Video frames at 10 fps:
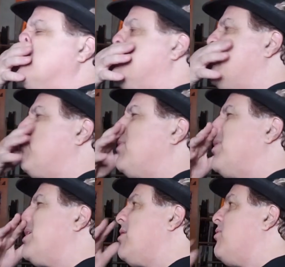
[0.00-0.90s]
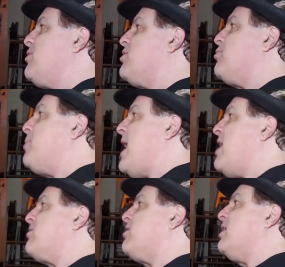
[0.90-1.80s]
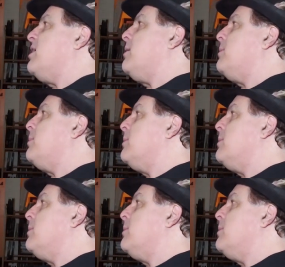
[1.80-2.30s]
going to be floating over this basket